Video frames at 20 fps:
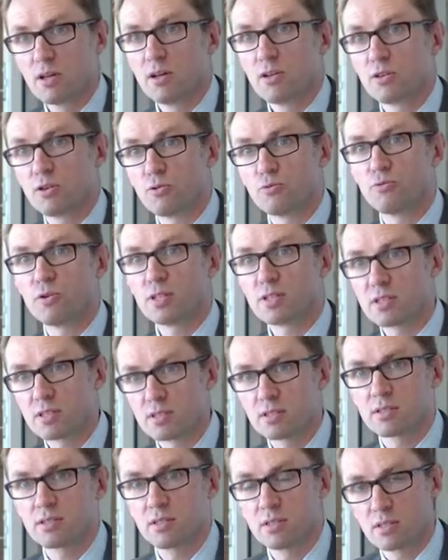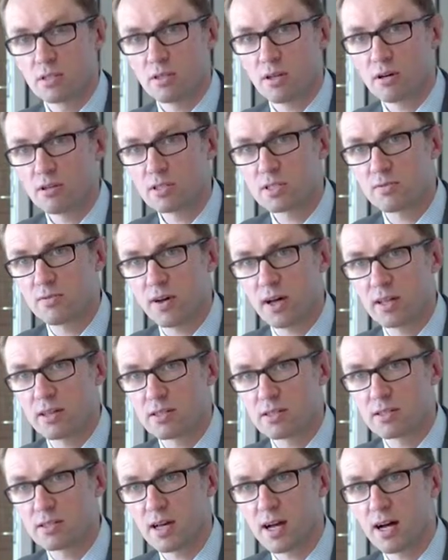the risks to those
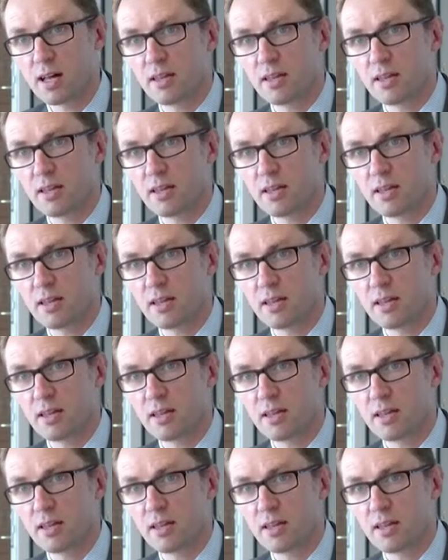funds are